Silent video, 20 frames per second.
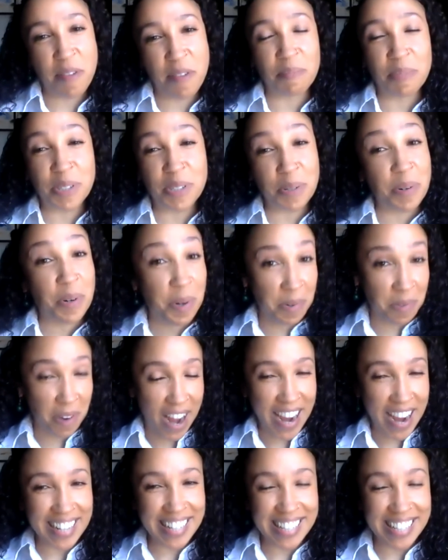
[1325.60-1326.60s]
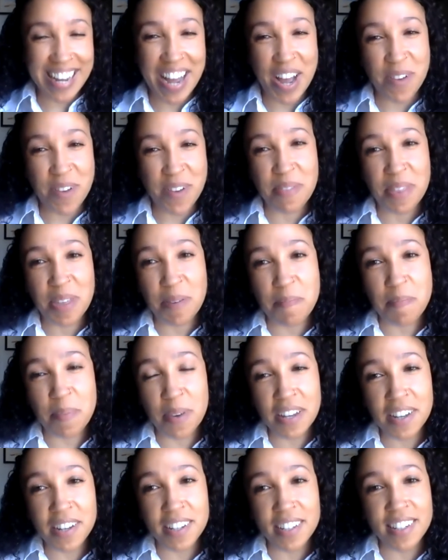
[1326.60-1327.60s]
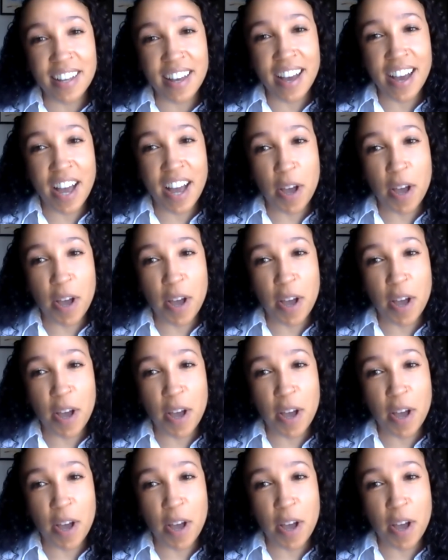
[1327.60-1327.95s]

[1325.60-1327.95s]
so correct. The bill,